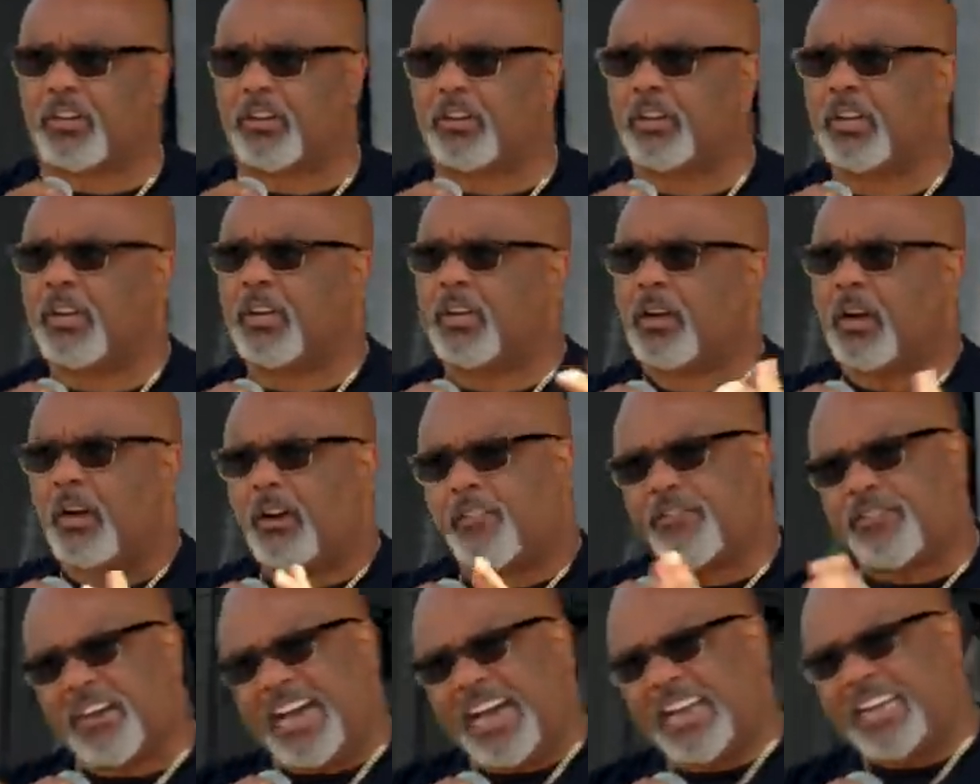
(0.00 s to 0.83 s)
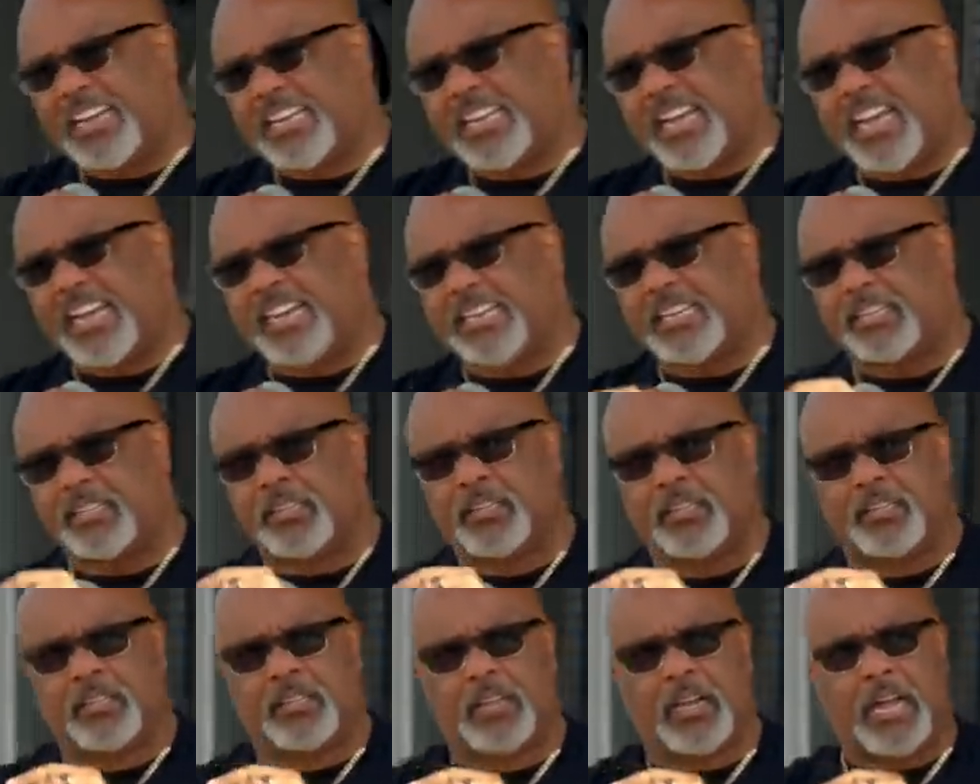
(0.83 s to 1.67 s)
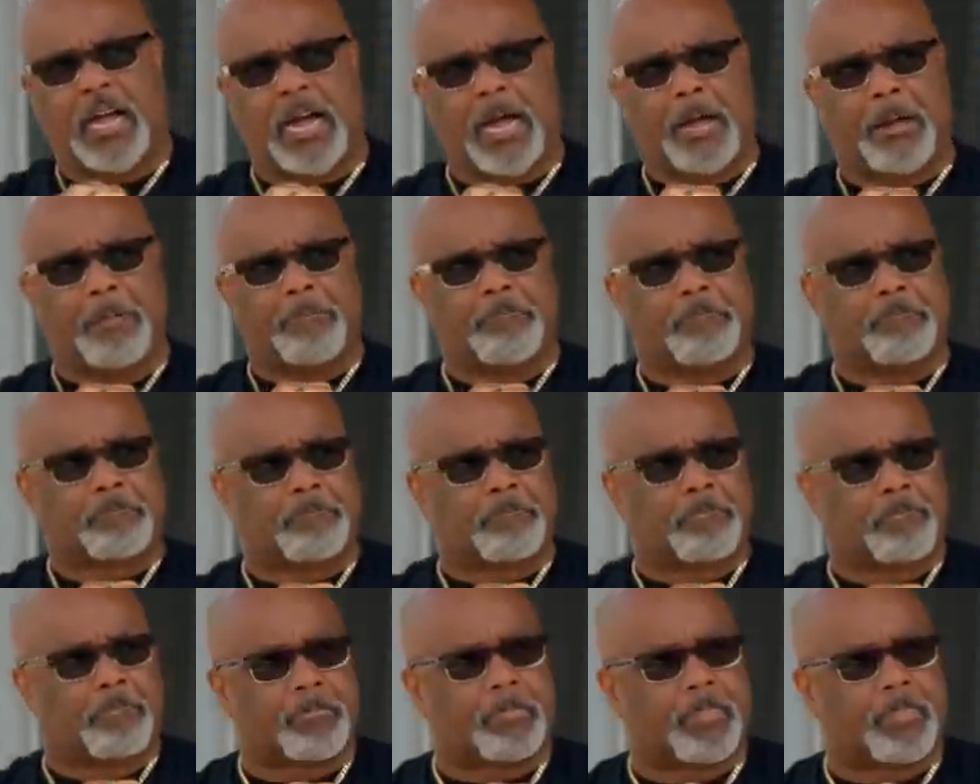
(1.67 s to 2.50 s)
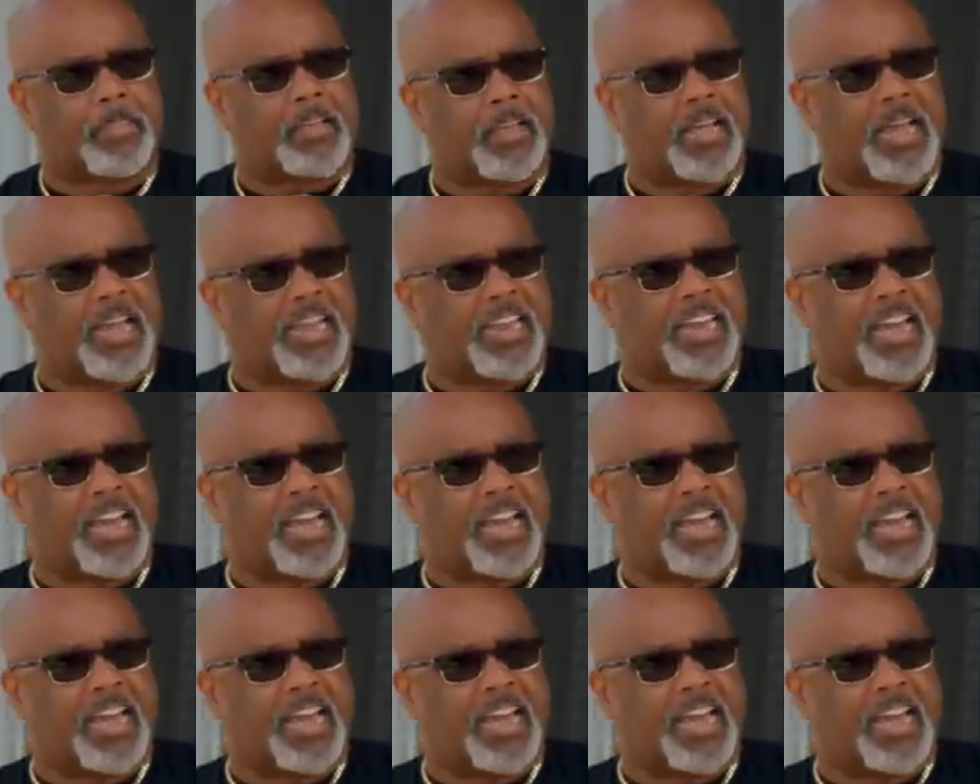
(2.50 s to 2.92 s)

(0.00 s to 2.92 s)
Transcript: On Friday night, I